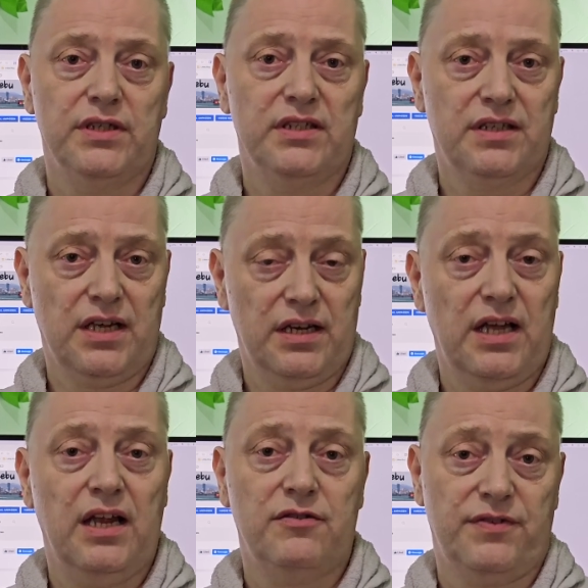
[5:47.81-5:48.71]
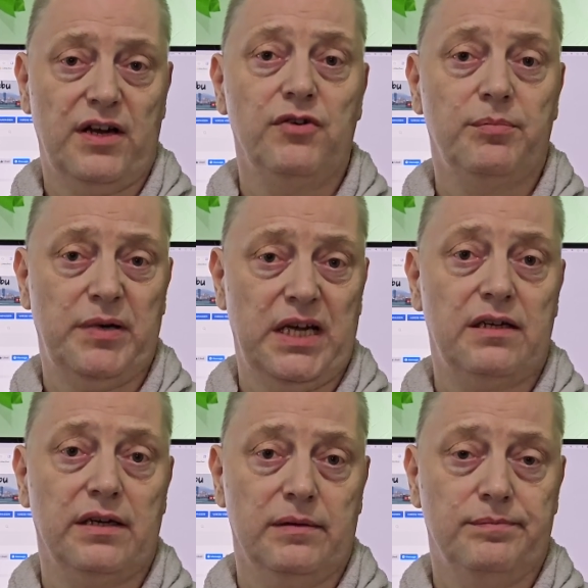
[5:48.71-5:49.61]
It can end very
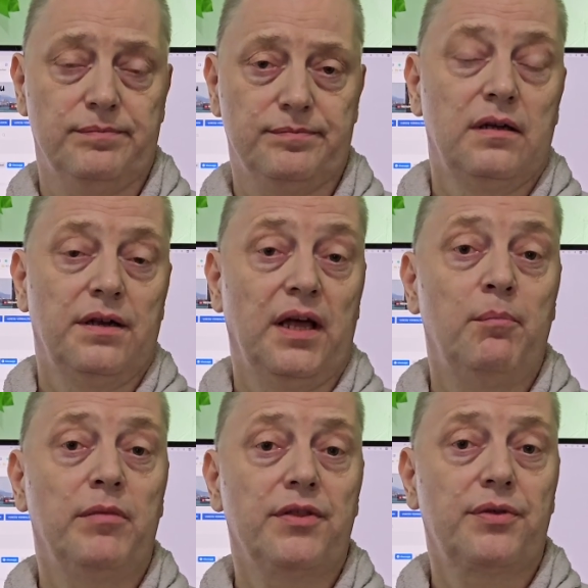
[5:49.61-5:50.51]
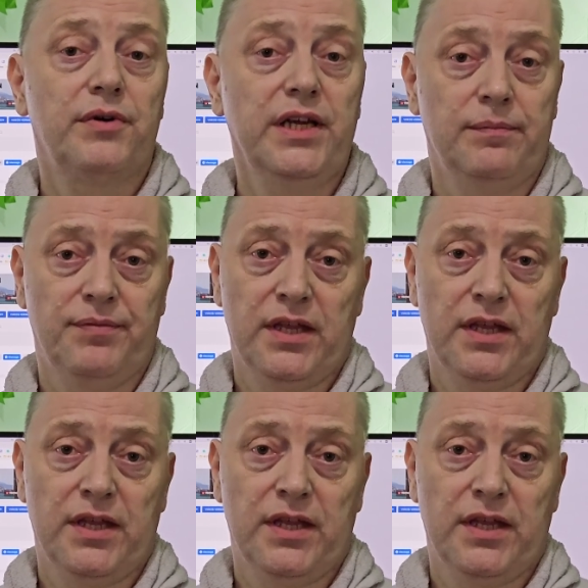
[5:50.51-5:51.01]
badly. Number 3.